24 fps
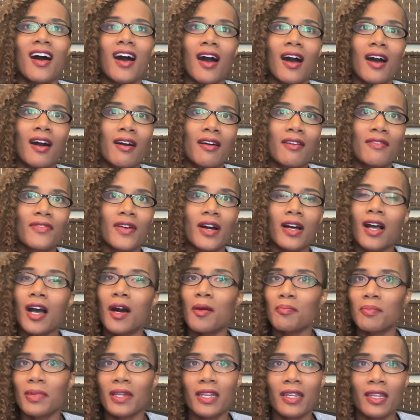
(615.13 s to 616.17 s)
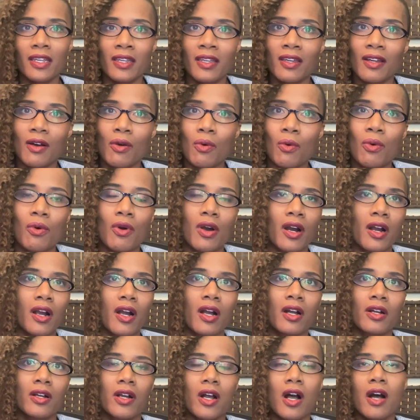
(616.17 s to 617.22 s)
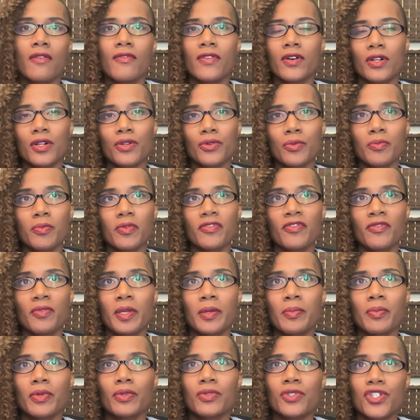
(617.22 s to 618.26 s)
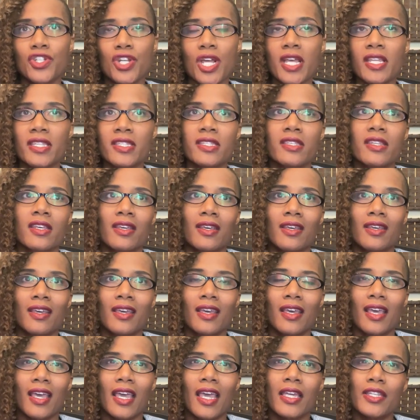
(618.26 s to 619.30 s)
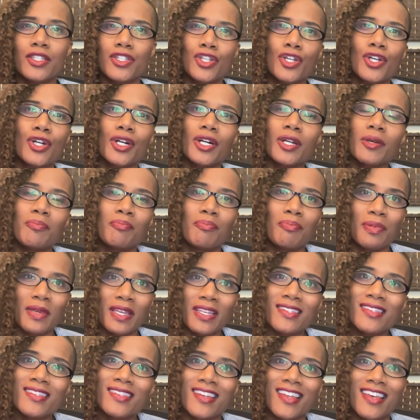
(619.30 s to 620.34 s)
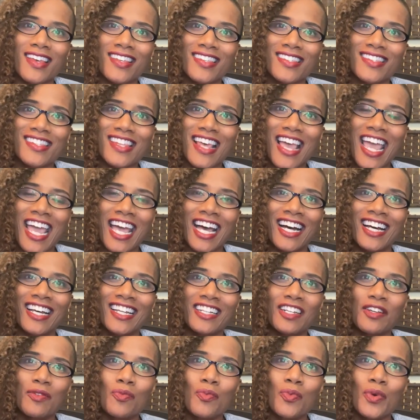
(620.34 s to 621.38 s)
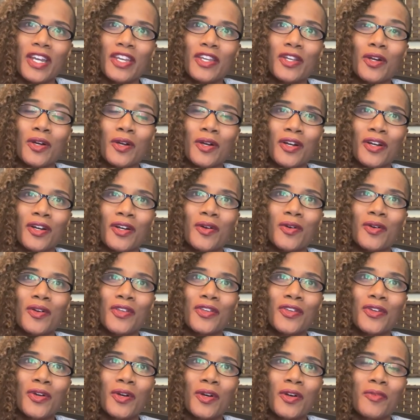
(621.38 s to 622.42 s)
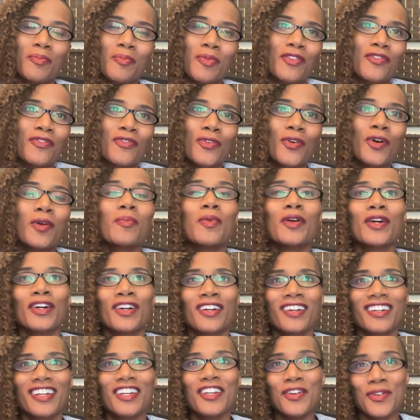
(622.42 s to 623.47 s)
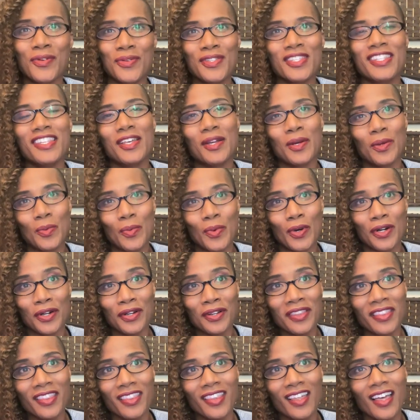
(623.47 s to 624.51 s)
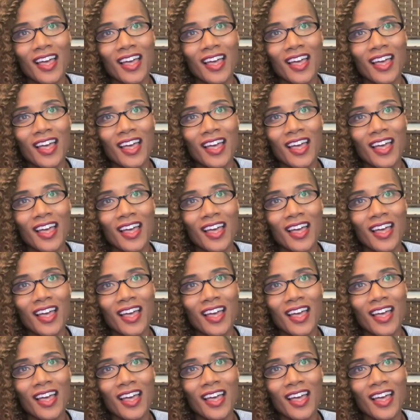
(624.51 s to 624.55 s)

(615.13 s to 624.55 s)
of a company or of a group of people. Just, it's good business. And when your performer knows their worth,